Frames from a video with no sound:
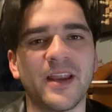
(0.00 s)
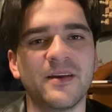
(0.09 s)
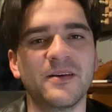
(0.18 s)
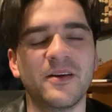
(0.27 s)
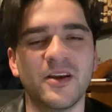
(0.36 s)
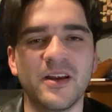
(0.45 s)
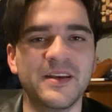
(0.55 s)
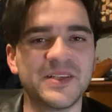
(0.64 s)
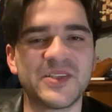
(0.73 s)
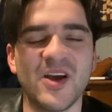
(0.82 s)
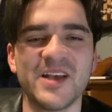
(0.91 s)
can
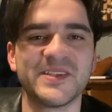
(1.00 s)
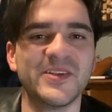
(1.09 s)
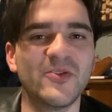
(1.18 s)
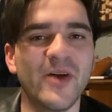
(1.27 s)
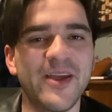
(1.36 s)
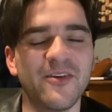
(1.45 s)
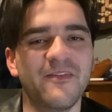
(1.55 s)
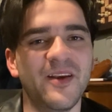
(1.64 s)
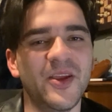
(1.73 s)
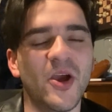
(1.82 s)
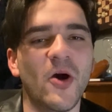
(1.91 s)
discuss in a later
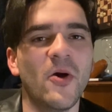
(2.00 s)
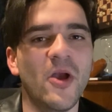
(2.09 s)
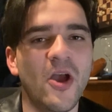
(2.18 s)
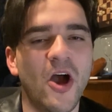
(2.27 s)
video,